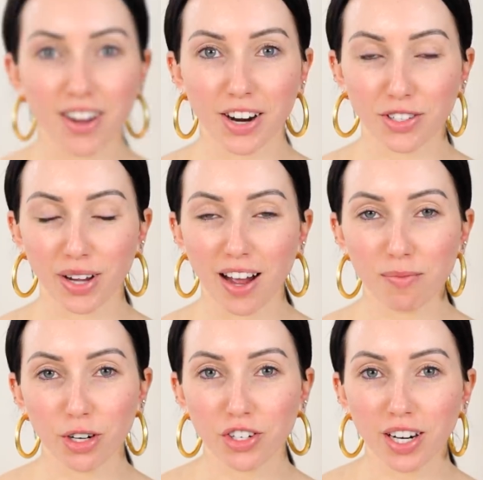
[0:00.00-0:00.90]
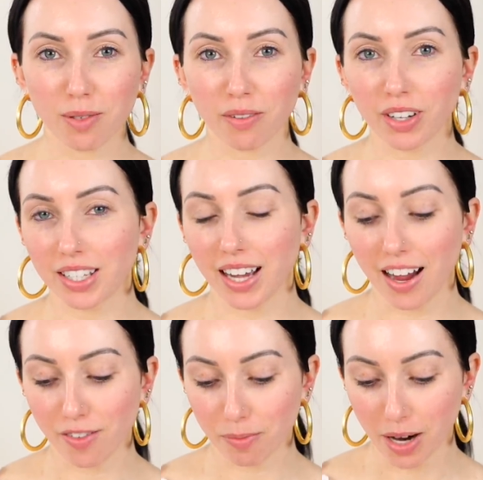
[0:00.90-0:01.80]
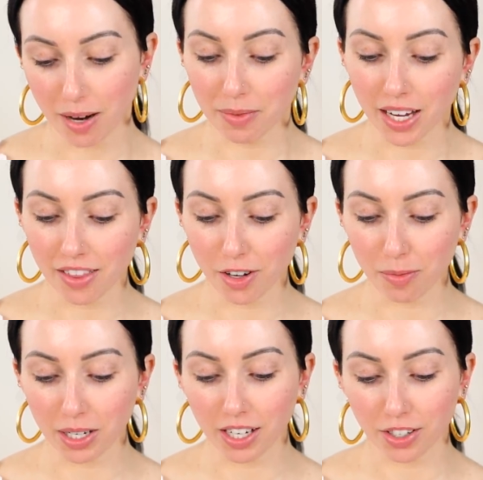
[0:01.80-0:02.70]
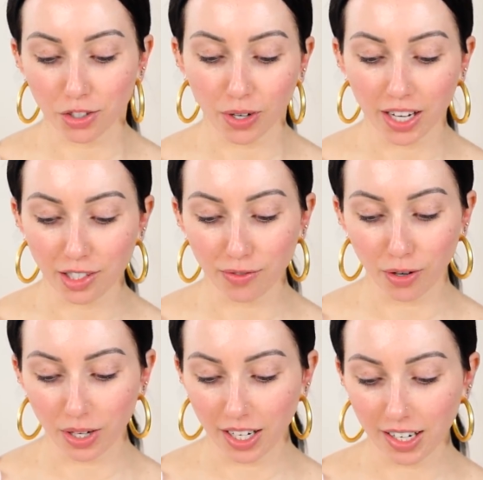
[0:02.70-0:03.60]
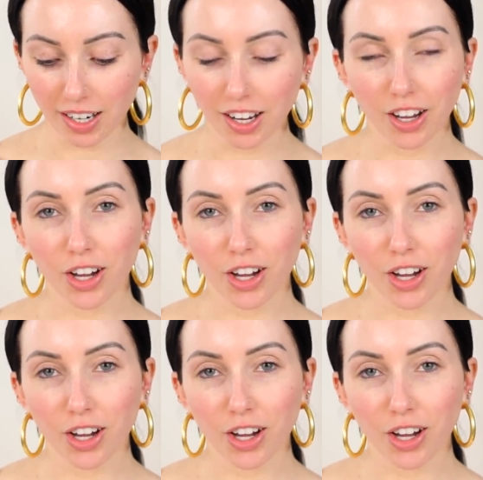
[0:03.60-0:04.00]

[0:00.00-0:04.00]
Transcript: All right, so I have moisturized my face. I haven't primed yet though because you guys voted